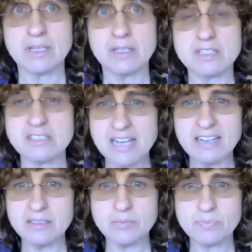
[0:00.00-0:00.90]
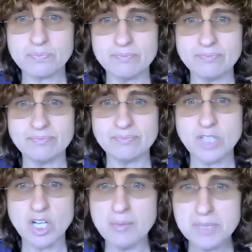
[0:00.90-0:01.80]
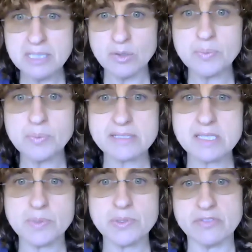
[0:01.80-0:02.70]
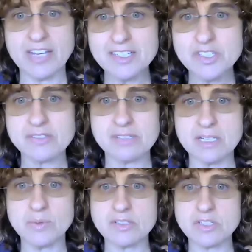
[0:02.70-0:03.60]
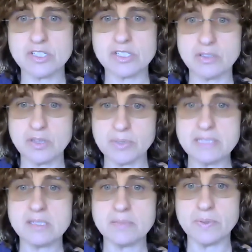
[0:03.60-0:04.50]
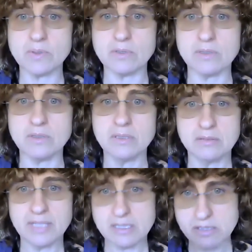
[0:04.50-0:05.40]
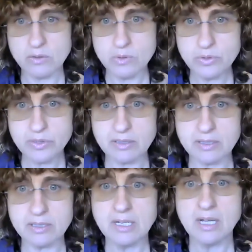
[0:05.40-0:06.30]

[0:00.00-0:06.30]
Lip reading: the standard common law principles of agency, which is just that the principal, that's the author,